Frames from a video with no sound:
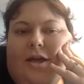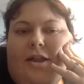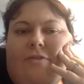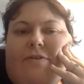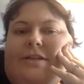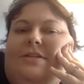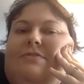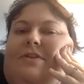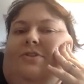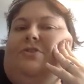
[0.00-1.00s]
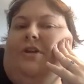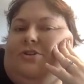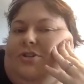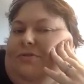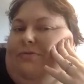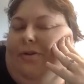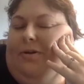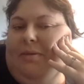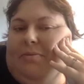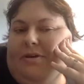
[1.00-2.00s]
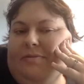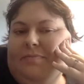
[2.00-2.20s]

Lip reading: An effective introduction for a paper.